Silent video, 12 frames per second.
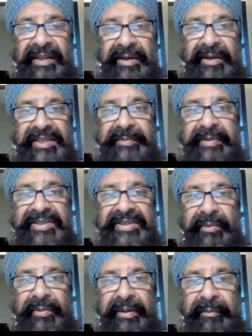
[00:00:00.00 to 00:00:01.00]
It's been
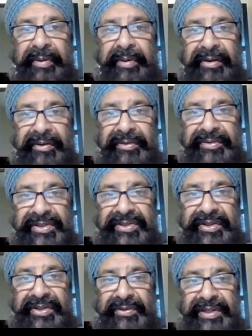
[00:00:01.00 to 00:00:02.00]
superimposed to
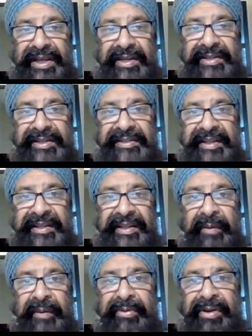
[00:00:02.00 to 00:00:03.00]
show changes in the
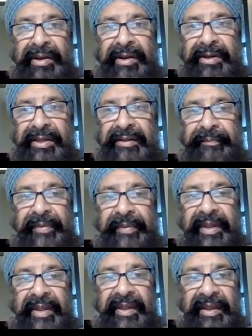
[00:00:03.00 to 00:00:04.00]
upper airway.
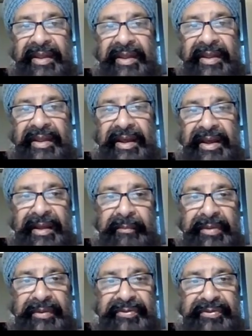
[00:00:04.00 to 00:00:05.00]

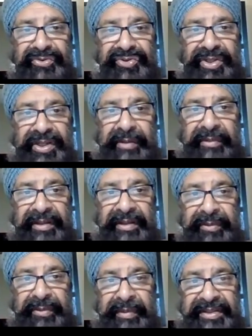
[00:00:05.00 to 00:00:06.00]
And before treatment,
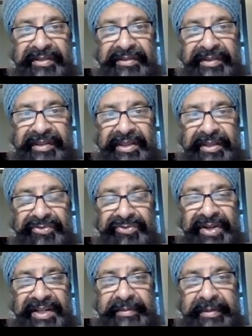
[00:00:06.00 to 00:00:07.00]
we measured the
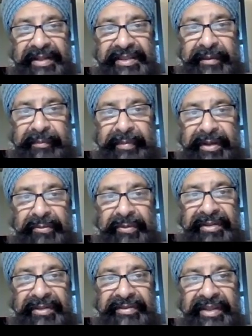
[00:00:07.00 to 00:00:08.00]
transpalatal bone
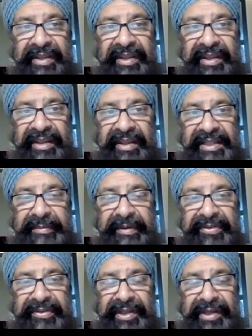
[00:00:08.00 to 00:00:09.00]
width. It's
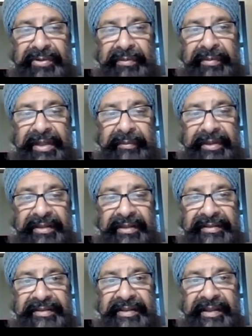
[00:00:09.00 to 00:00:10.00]
about 31 millimeters.